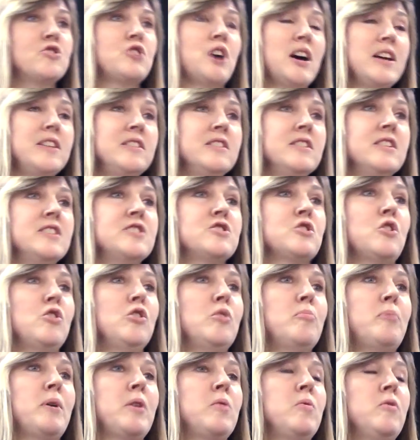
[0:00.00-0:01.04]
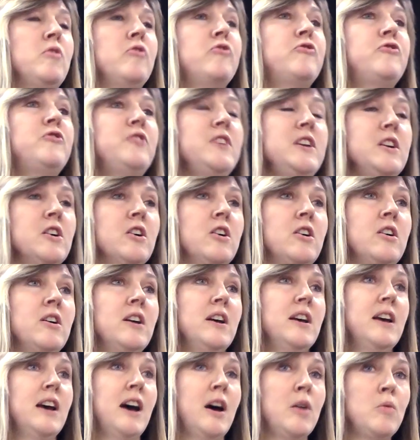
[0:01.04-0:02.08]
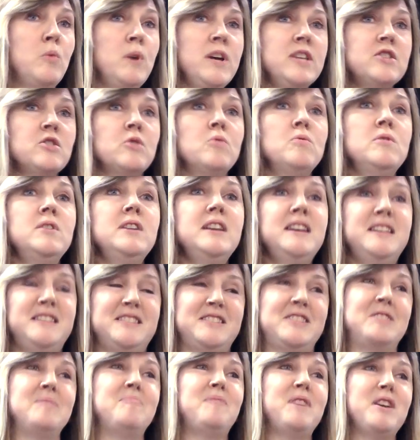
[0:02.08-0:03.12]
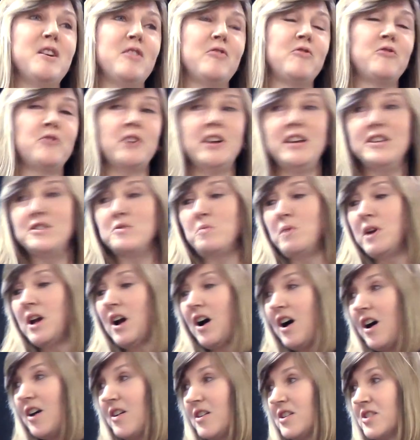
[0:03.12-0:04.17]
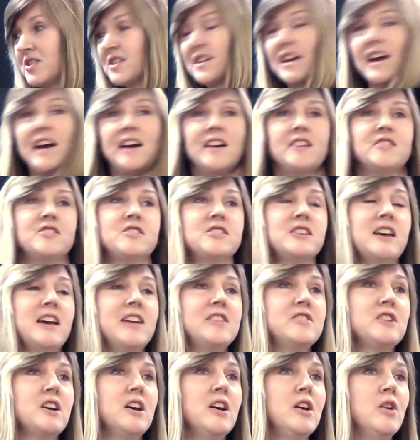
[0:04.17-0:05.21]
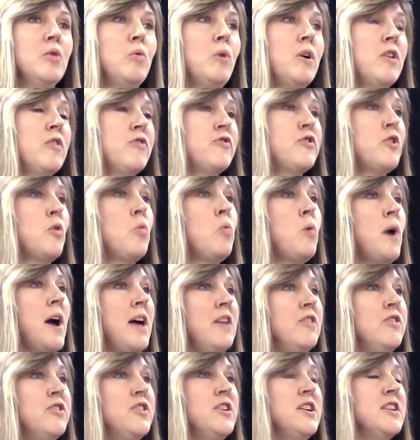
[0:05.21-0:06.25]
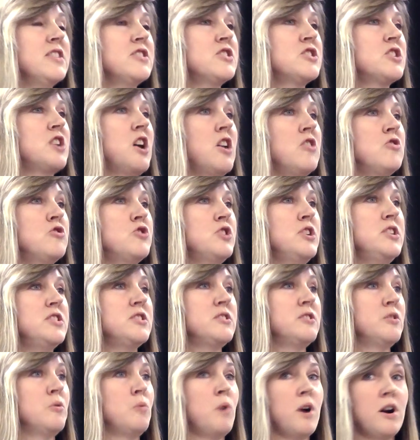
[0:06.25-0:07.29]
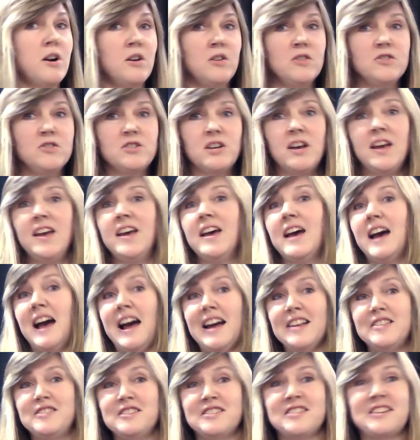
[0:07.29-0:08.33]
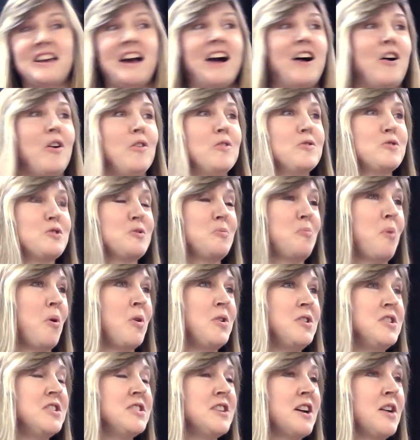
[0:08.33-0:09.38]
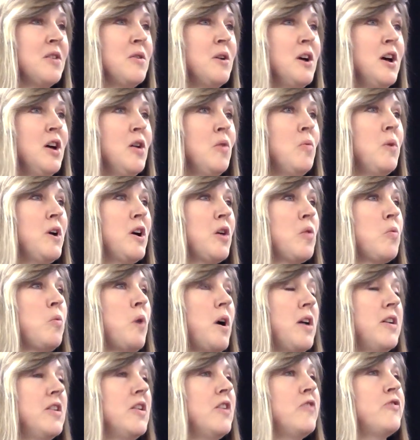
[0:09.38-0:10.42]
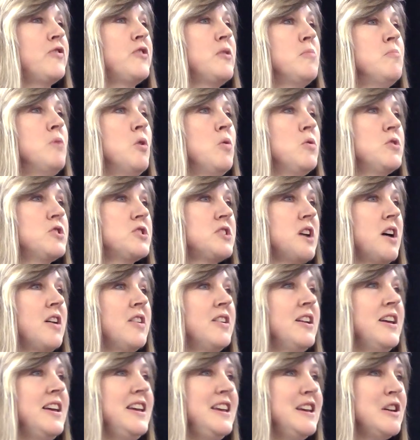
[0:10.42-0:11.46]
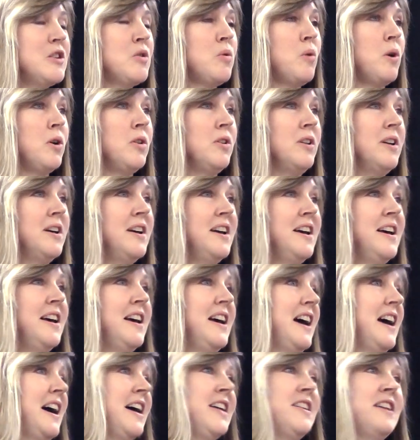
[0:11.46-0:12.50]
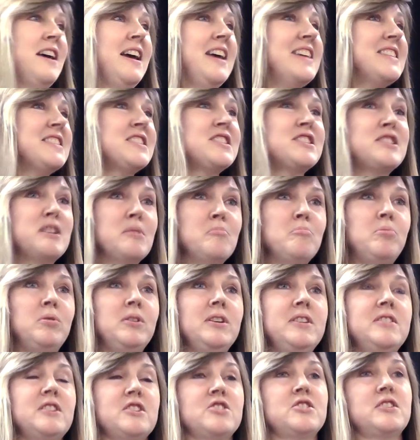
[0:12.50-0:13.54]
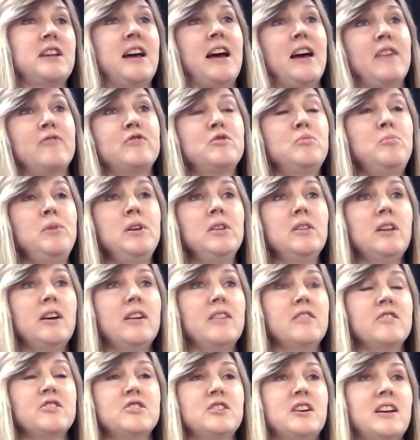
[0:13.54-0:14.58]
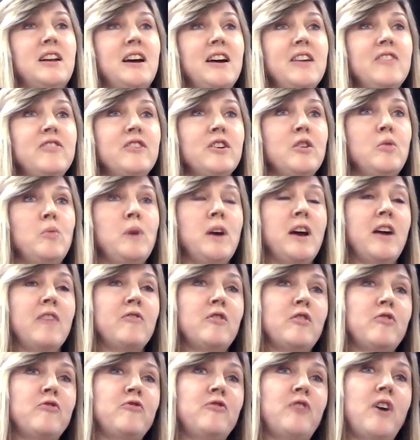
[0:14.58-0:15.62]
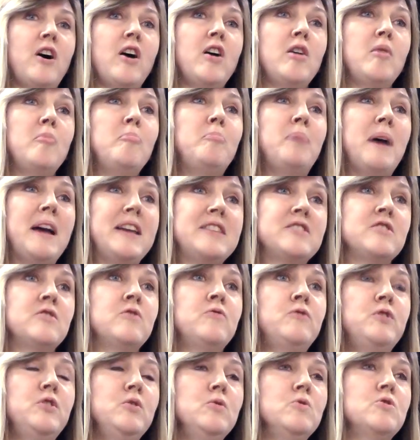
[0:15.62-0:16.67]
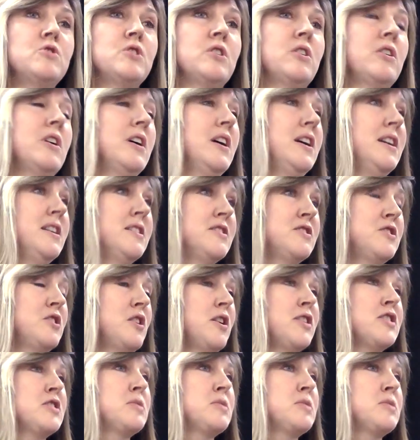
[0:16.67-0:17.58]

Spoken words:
Trident is all about fear, and we don't need to be afraid. We are, as Kat has said, one of the wealthiest countries in the world, and as Kat also pointed out, we are one of the most unequal. And it simply doesn't have to be like this, and I think we have a far better future to